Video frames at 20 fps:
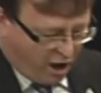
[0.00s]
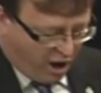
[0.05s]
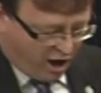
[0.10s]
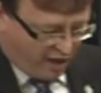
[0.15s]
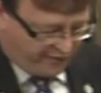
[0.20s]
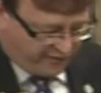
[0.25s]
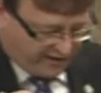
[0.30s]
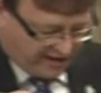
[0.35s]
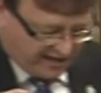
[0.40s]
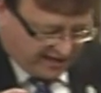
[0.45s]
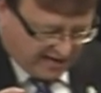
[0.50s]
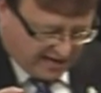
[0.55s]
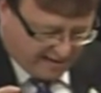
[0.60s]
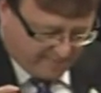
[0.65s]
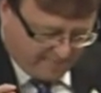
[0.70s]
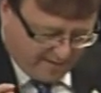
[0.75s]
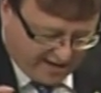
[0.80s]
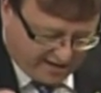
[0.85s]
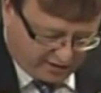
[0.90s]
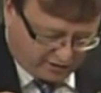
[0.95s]
on the
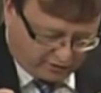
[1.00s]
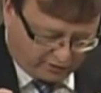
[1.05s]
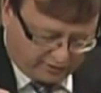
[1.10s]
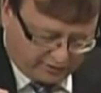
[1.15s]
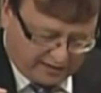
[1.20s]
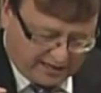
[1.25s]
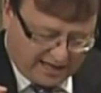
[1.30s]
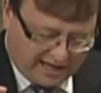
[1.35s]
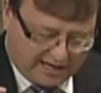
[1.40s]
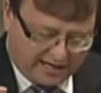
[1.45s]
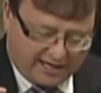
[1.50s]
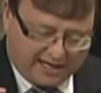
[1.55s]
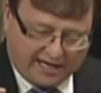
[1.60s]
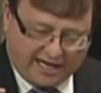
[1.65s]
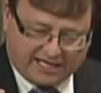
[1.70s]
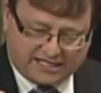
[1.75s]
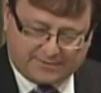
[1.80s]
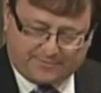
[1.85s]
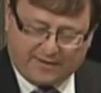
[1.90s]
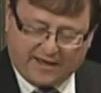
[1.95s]
medical
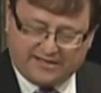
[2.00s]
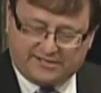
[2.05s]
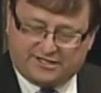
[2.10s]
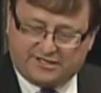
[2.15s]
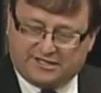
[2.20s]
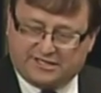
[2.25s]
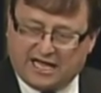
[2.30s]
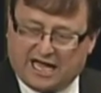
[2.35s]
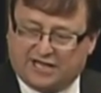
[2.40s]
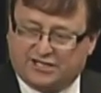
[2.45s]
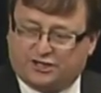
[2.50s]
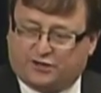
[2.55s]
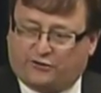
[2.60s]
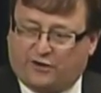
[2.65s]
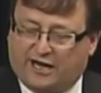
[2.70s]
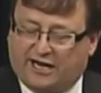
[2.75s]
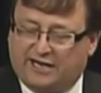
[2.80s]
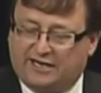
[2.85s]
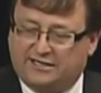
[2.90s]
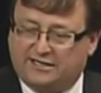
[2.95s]
expense tax
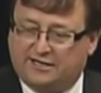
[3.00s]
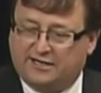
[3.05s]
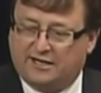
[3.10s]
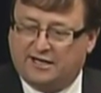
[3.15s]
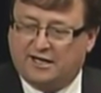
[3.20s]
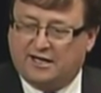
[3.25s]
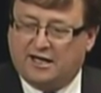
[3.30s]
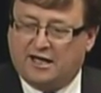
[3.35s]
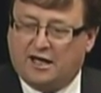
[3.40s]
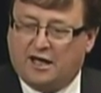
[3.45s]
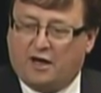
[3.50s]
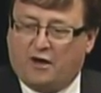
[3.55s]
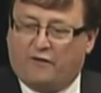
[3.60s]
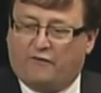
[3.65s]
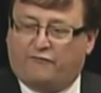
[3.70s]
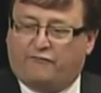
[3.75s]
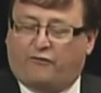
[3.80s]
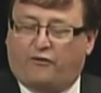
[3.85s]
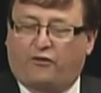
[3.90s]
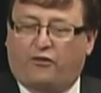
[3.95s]
credit
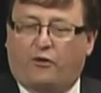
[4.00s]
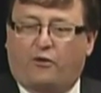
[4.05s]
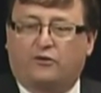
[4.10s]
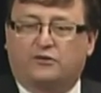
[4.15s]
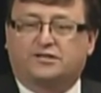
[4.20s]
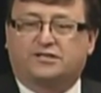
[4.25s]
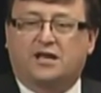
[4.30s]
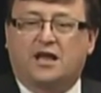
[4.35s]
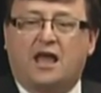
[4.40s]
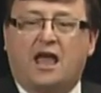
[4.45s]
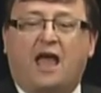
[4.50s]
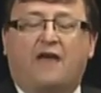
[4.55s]
for those.